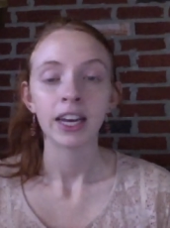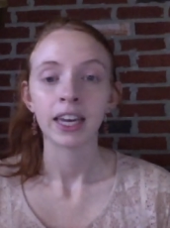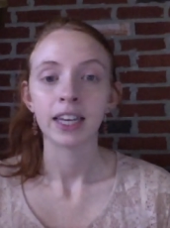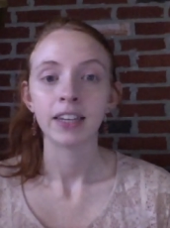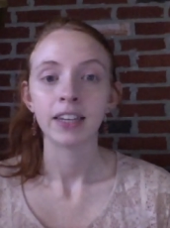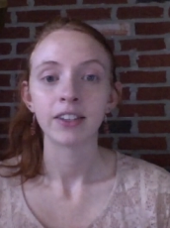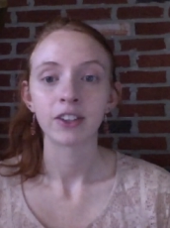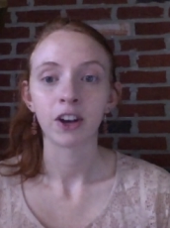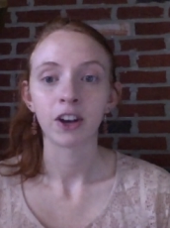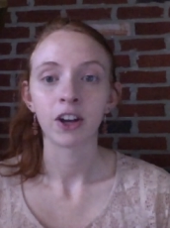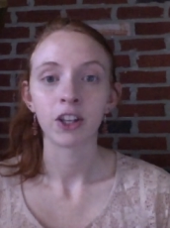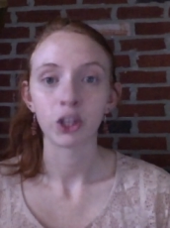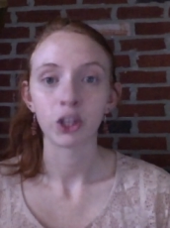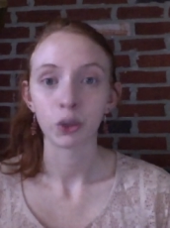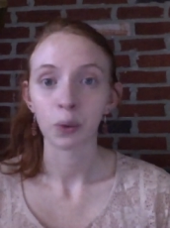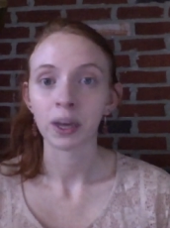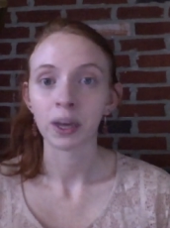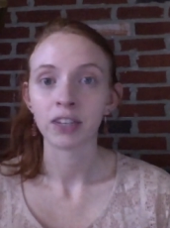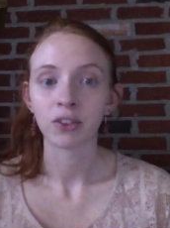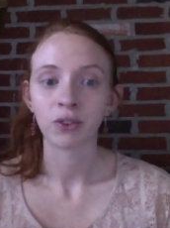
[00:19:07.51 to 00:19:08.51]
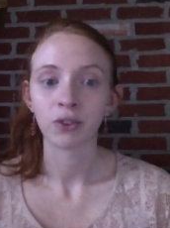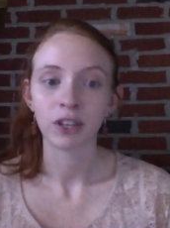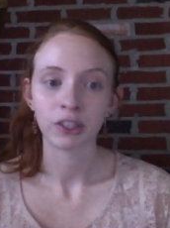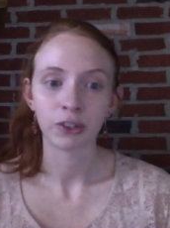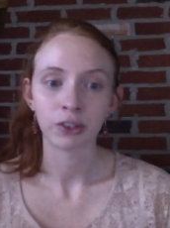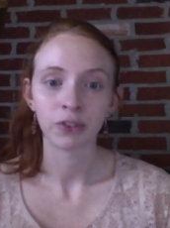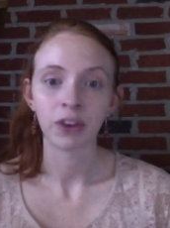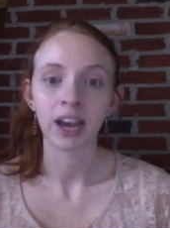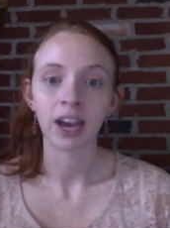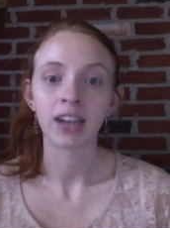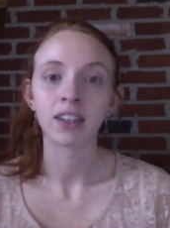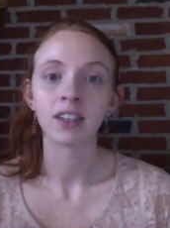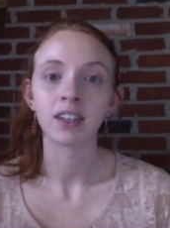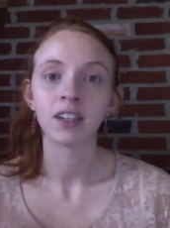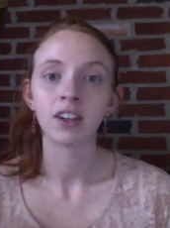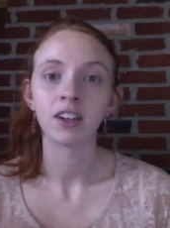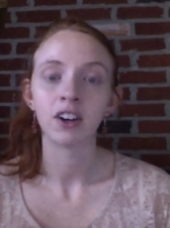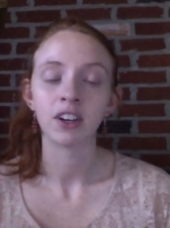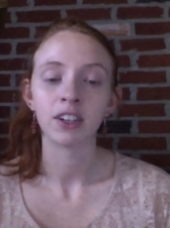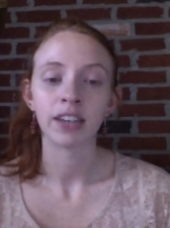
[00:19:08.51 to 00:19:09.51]
It is called Twice
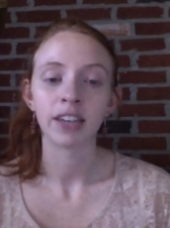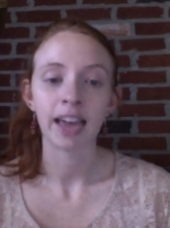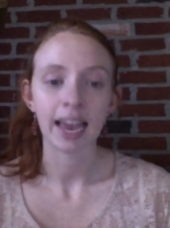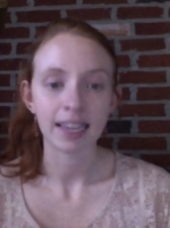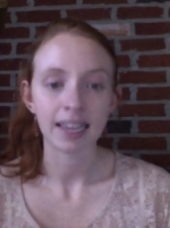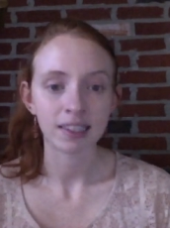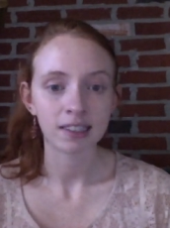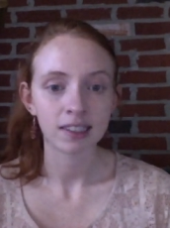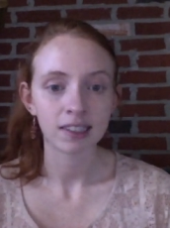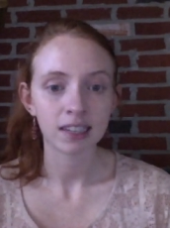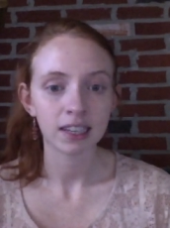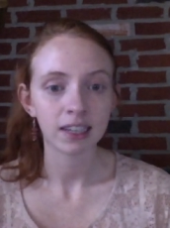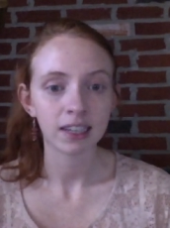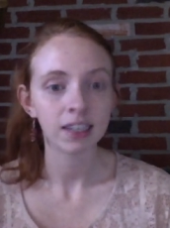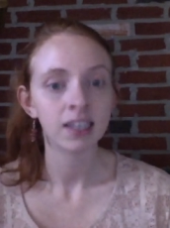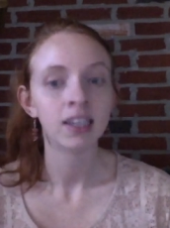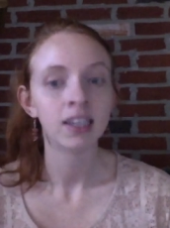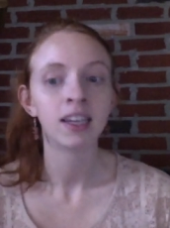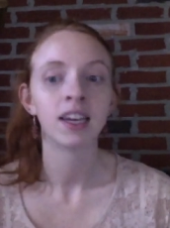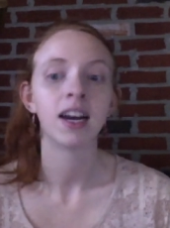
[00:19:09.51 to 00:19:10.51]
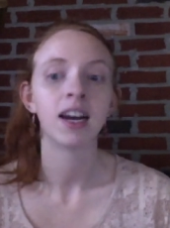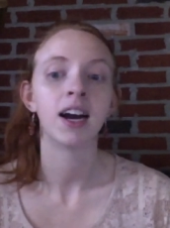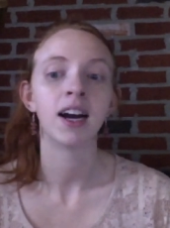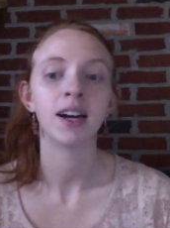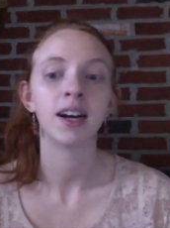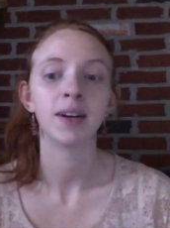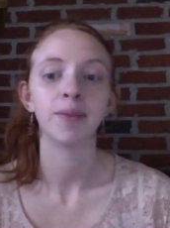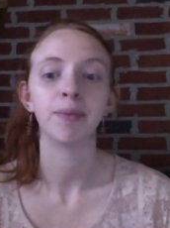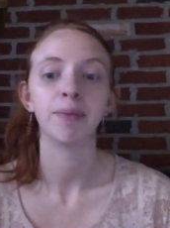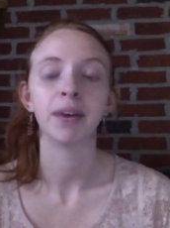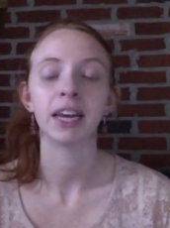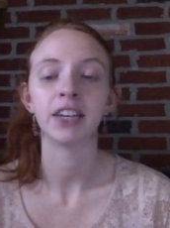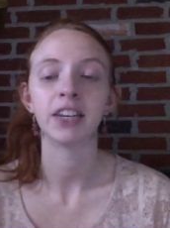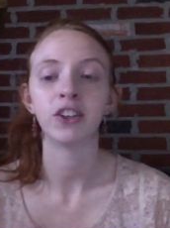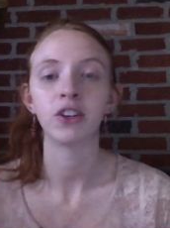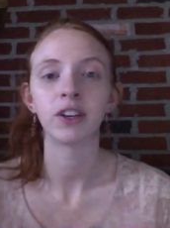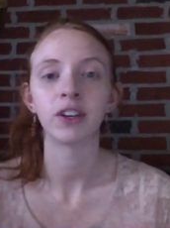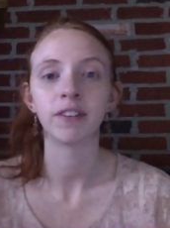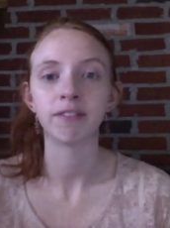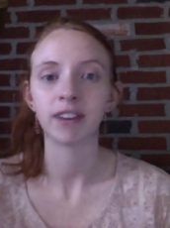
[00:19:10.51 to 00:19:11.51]
Resurrected on Etsy.
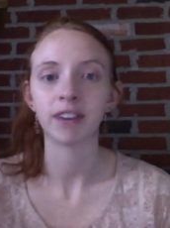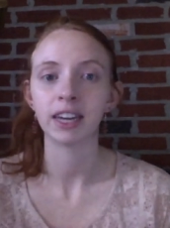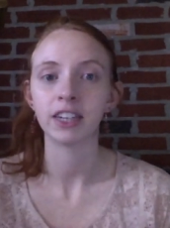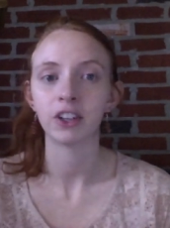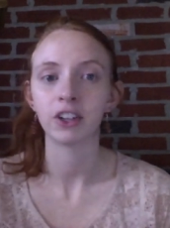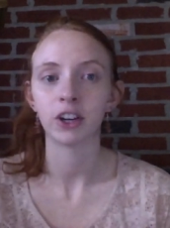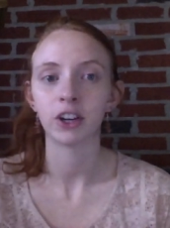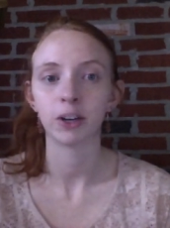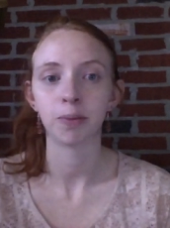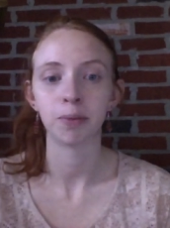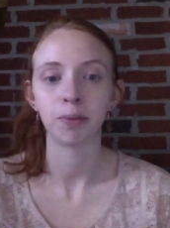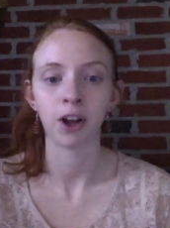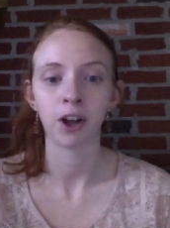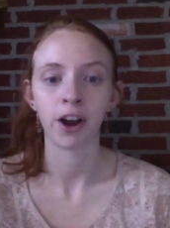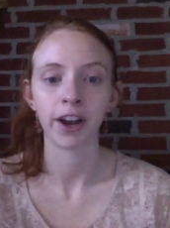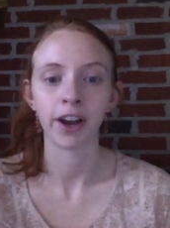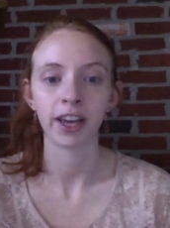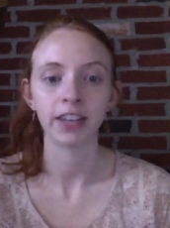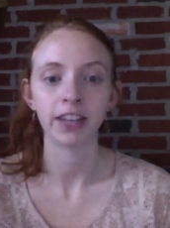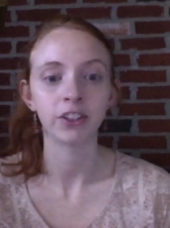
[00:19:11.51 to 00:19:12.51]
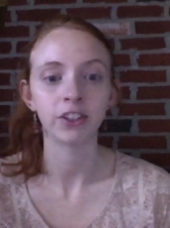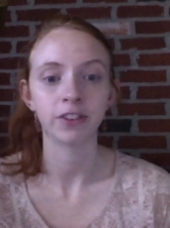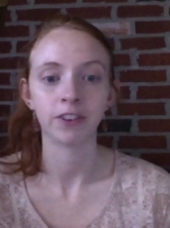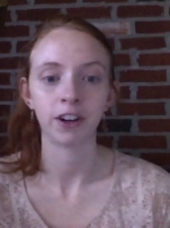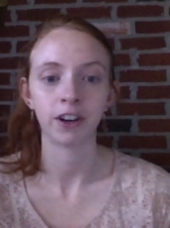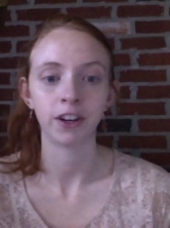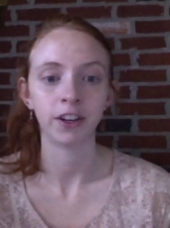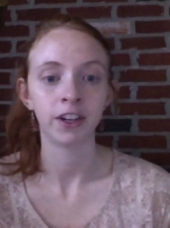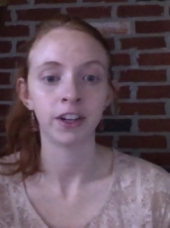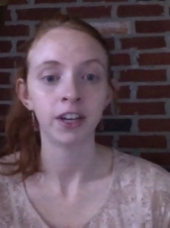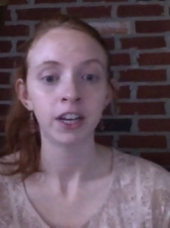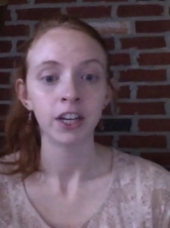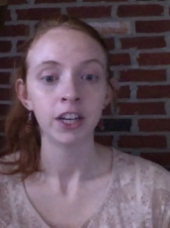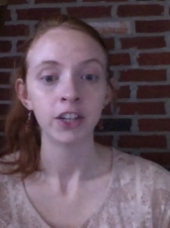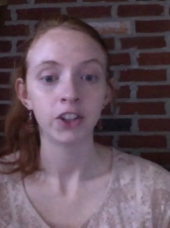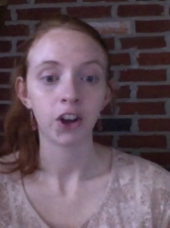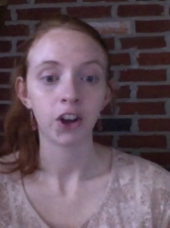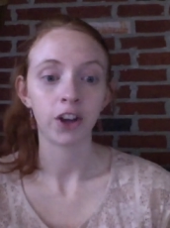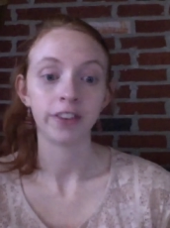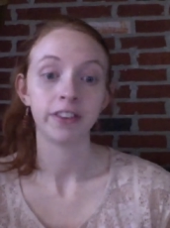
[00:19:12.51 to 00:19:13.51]
And you can find her blog at
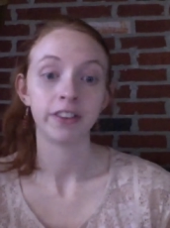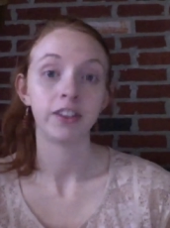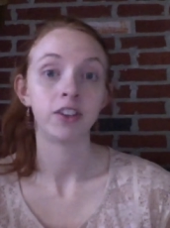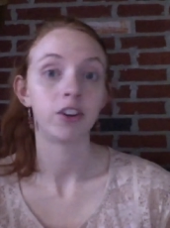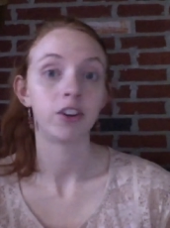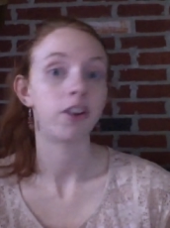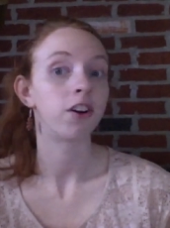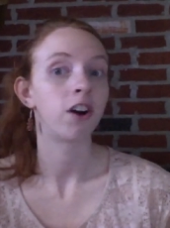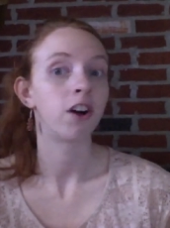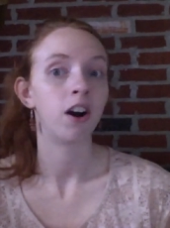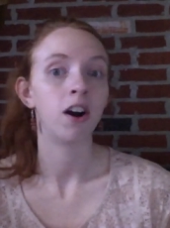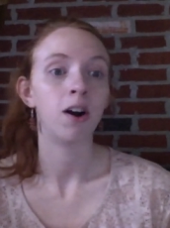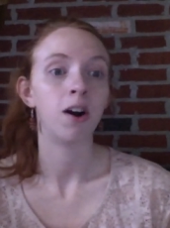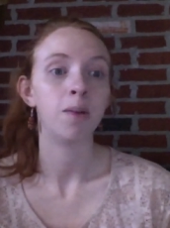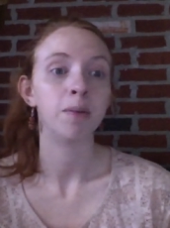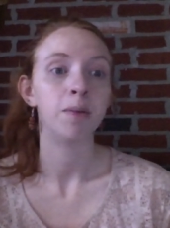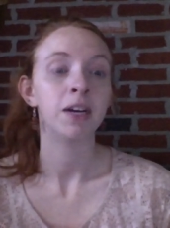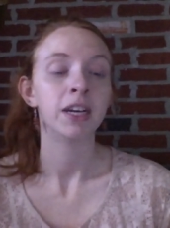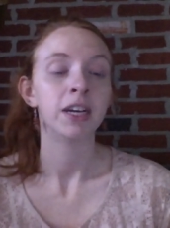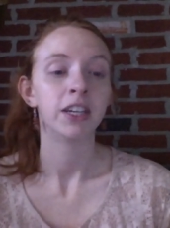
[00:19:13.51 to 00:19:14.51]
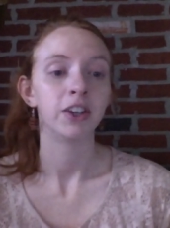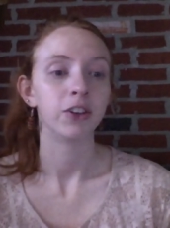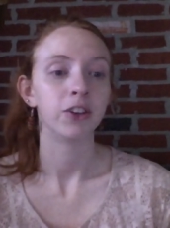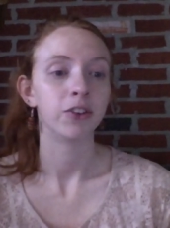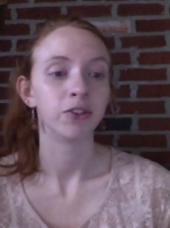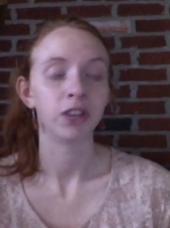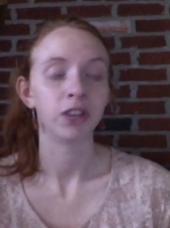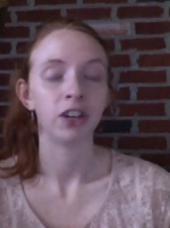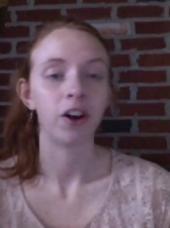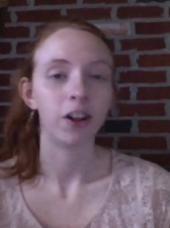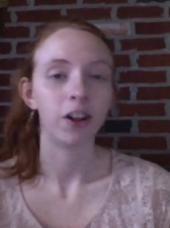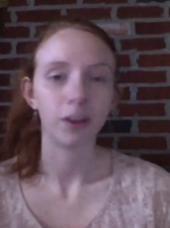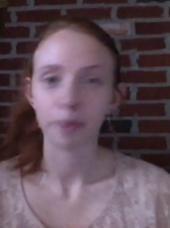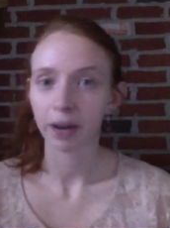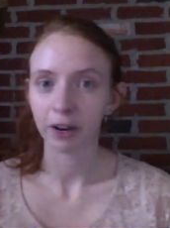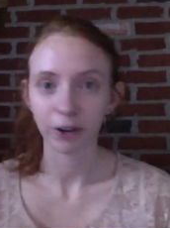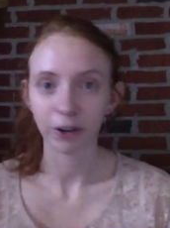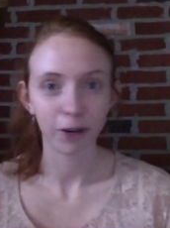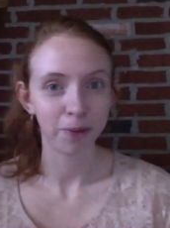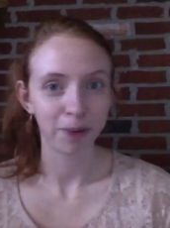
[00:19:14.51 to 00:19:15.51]
SiobhanJohnson.com. You can read all
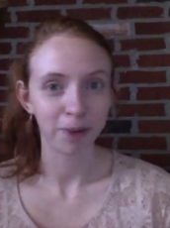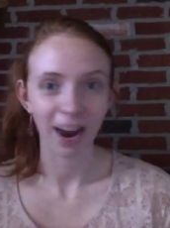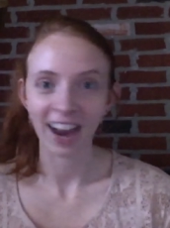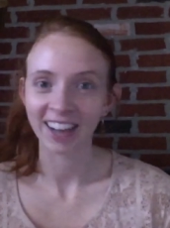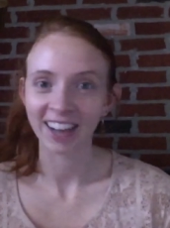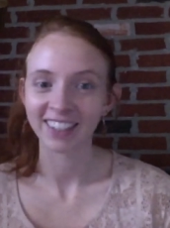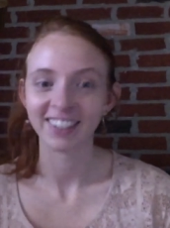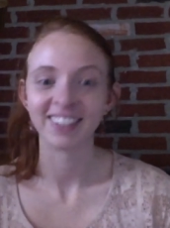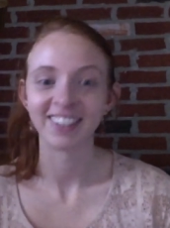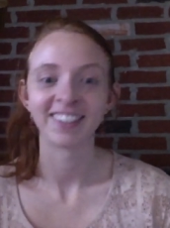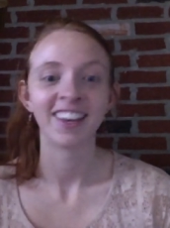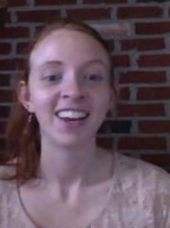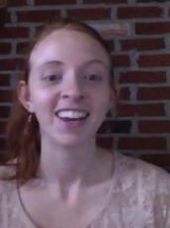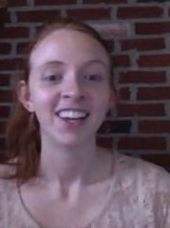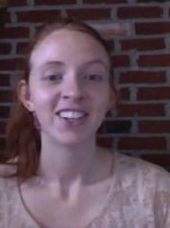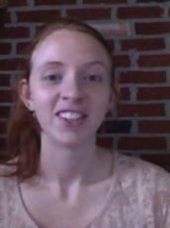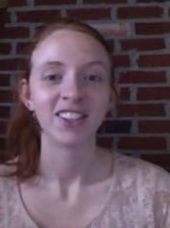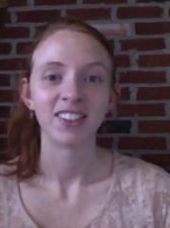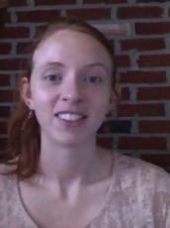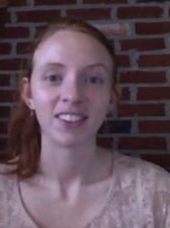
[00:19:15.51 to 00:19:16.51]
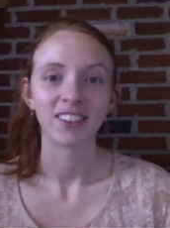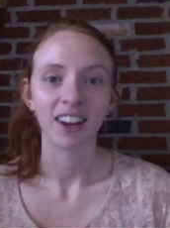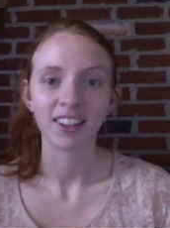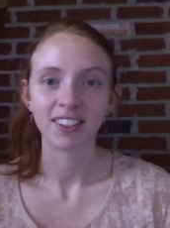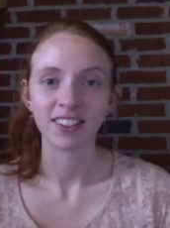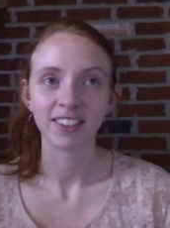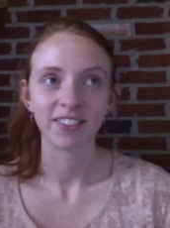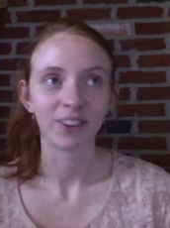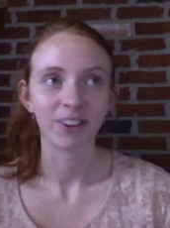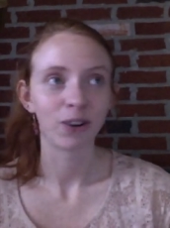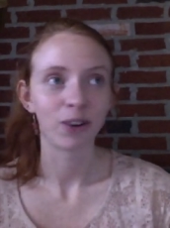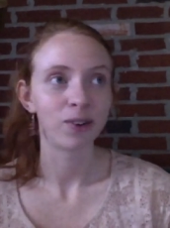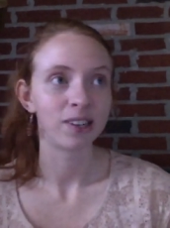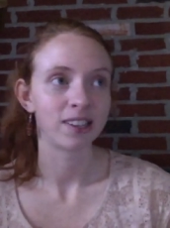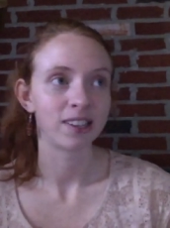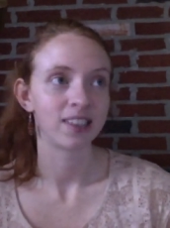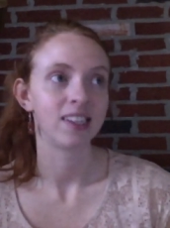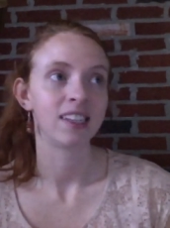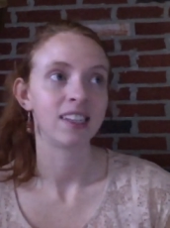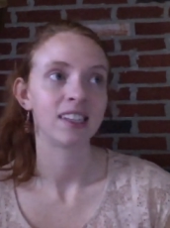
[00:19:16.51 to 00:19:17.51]
about her practice. She has tons of
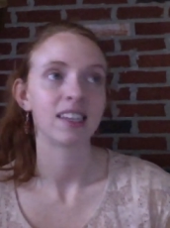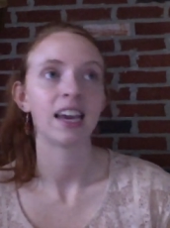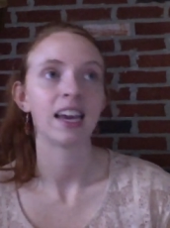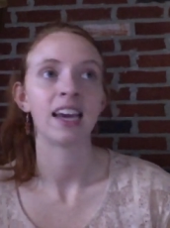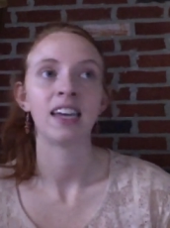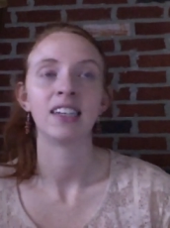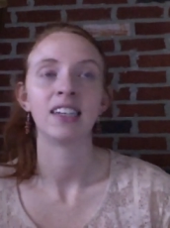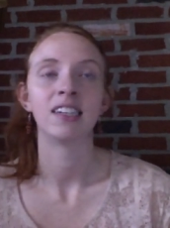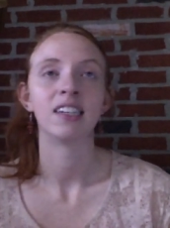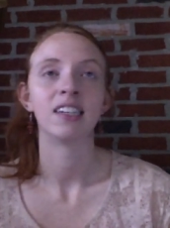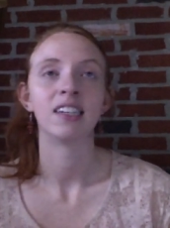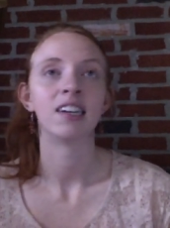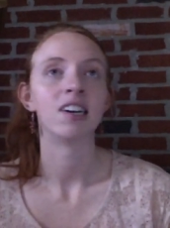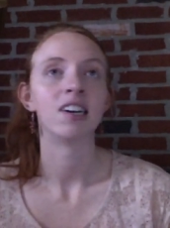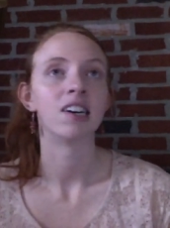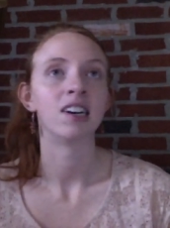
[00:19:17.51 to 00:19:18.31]
courses and